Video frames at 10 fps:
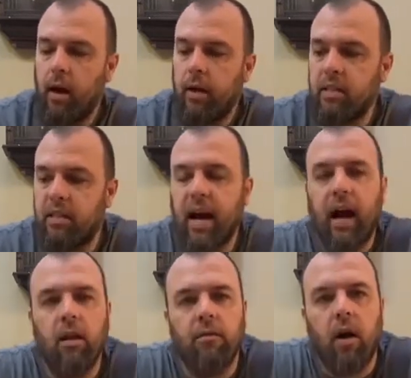
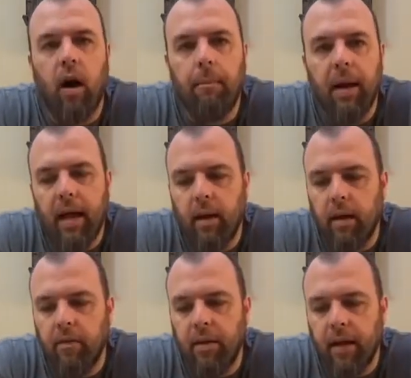style of combat and
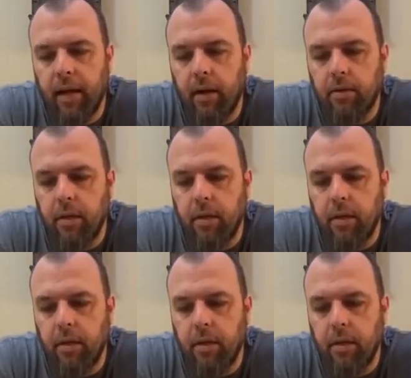everything else.